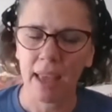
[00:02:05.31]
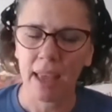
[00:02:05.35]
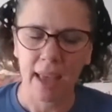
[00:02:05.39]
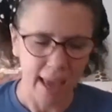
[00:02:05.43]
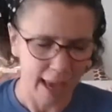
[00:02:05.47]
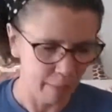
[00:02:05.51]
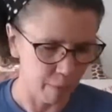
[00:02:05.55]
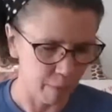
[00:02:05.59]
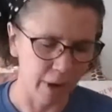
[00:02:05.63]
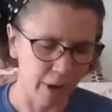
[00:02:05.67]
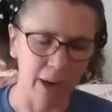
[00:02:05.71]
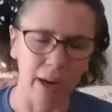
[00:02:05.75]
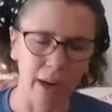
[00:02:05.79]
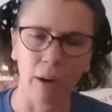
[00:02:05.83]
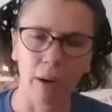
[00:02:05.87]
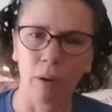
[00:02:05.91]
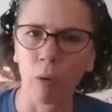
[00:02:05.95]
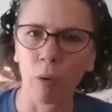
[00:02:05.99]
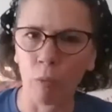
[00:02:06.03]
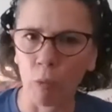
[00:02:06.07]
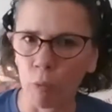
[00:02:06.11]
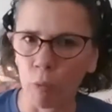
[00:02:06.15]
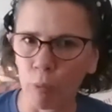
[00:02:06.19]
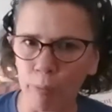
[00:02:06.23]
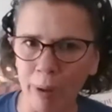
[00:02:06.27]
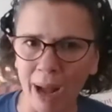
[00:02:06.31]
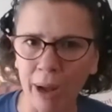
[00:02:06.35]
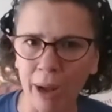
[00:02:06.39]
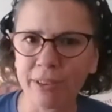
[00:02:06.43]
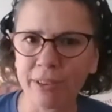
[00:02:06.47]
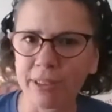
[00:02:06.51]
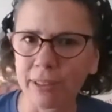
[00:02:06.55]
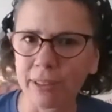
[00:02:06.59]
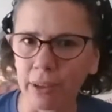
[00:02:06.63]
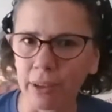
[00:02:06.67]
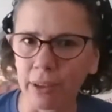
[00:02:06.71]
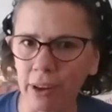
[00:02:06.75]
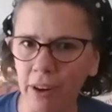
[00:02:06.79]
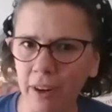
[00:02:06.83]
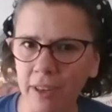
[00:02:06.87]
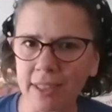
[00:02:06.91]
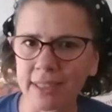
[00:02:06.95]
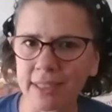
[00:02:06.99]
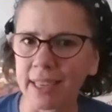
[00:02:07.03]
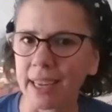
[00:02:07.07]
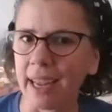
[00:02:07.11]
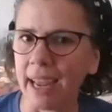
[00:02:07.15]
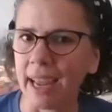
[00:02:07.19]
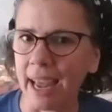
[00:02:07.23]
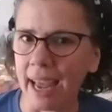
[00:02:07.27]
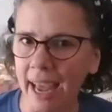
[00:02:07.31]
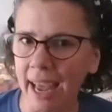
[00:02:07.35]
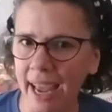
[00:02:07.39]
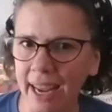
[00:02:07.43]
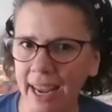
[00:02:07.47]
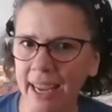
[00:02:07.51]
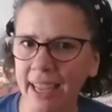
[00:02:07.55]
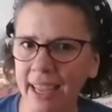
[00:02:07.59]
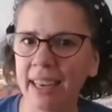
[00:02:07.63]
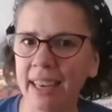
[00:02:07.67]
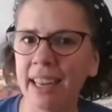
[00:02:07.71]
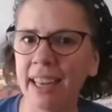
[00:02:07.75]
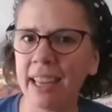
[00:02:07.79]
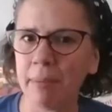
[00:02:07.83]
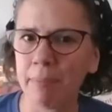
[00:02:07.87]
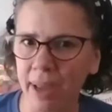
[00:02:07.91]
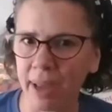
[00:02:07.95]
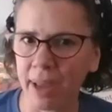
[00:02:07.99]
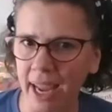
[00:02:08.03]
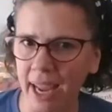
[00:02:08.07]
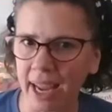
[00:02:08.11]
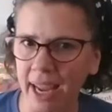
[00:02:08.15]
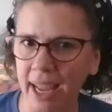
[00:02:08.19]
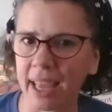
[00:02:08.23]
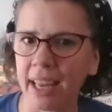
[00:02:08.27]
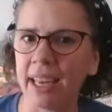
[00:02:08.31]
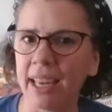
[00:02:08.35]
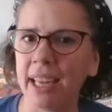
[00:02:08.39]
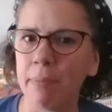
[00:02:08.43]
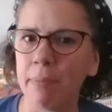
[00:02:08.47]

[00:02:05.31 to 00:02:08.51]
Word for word: And we're gonna bounce along to Hackety Peckety